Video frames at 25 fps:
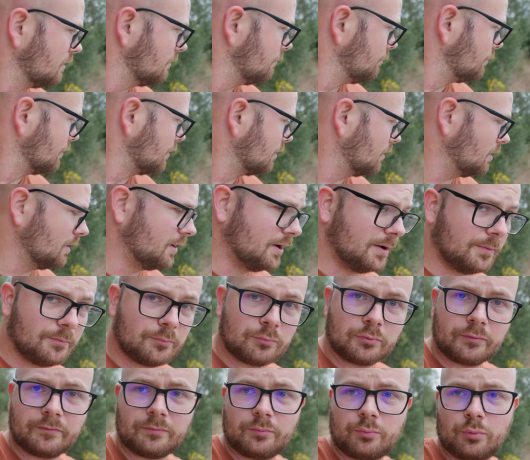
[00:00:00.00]
but
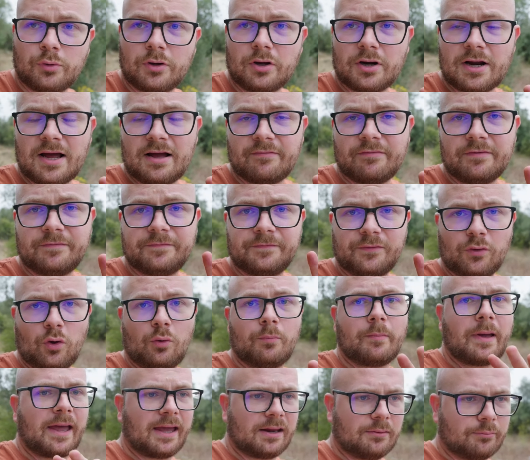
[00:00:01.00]
we're going to have a few
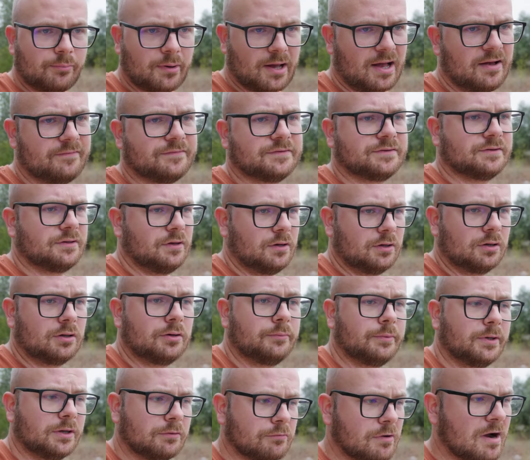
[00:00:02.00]
main paths that are going
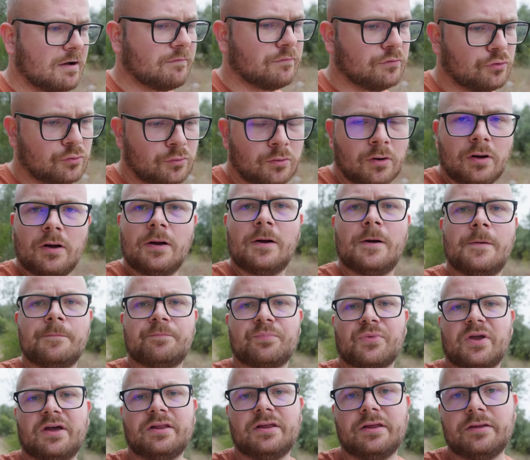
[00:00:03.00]
to be gravel,
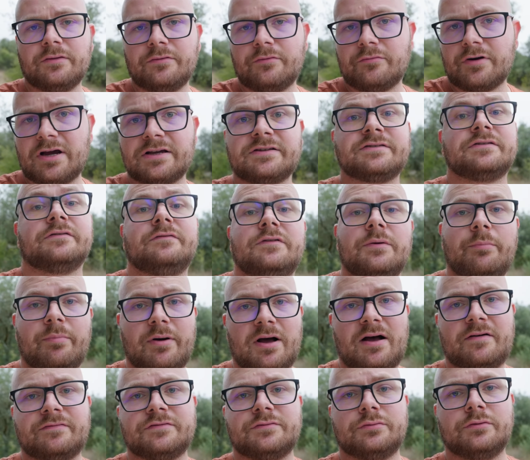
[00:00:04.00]
and then the rest of the
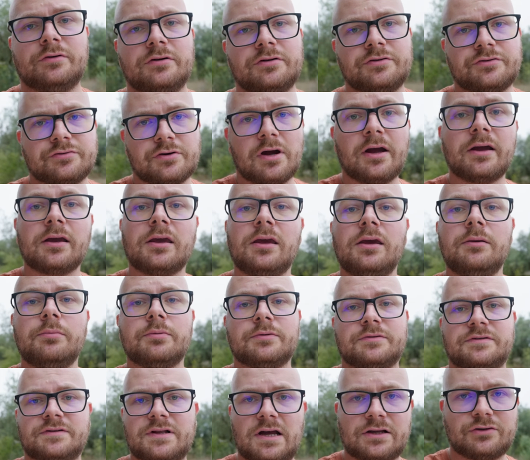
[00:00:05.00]
paths we're going to try and keep
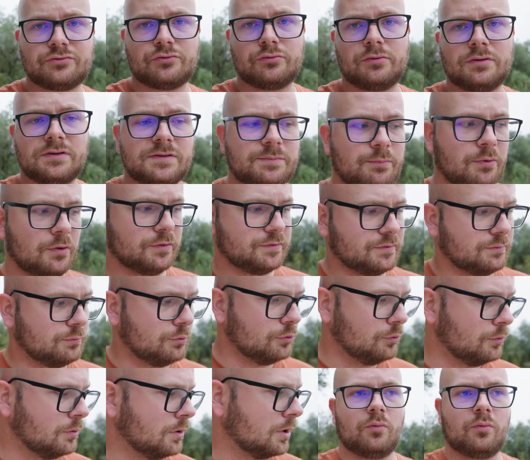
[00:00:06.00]
as natural as
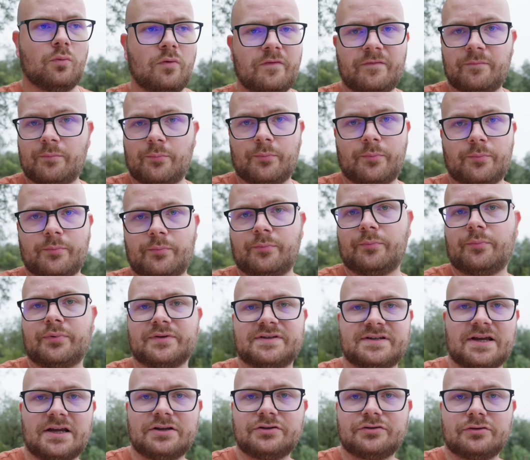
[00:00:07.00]
possible, with
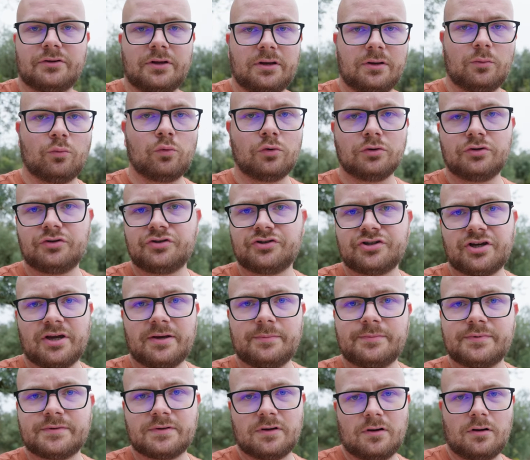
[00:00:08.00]
potentially wood
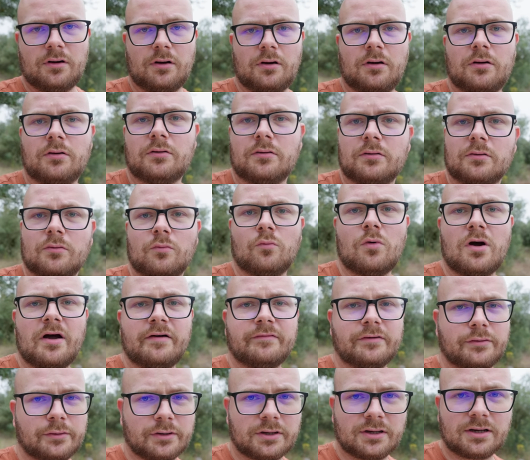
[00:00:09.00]
chips or
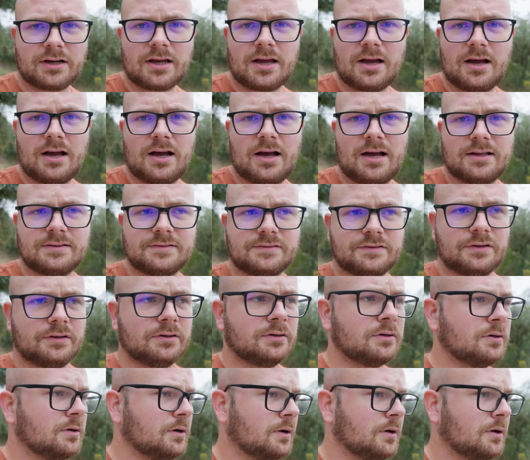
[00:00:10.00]
whatever we can get our hands on.